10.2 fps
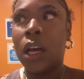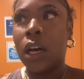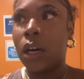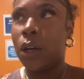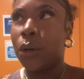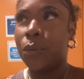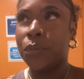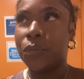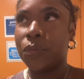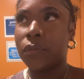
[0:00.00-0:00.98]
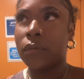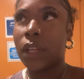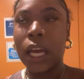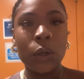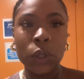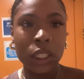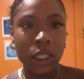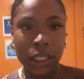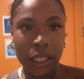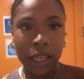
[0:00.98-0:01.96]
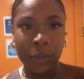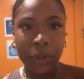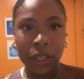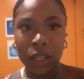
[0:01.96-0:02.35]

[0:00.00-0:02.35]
I ordered this salmon.